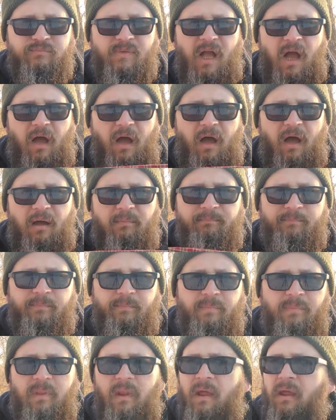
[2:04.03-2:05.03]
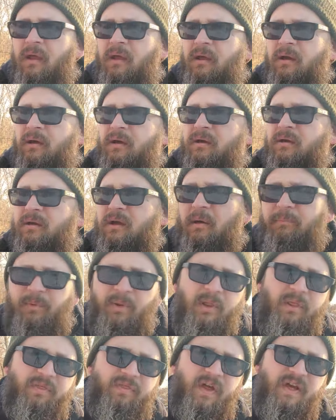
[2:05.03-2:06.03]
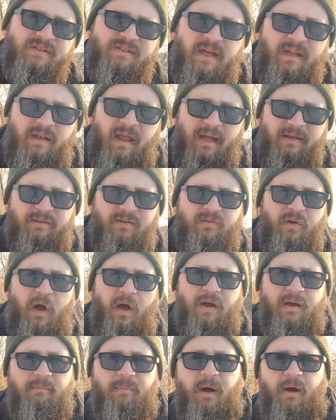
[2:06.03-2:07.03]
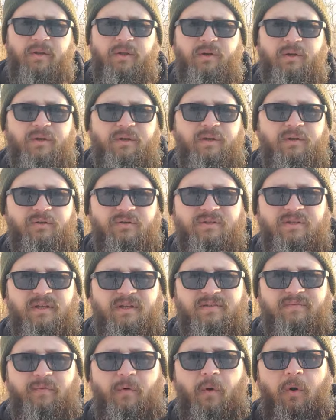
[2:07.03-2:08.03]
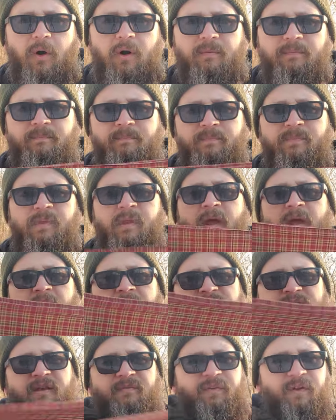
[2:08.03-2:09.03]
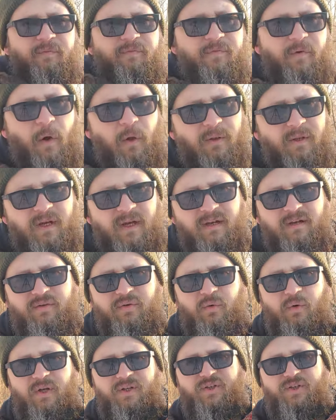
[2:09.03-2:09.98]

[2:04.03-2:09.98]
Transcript: a couple of the things I'd like to talk about you could use this for is if you fold it into a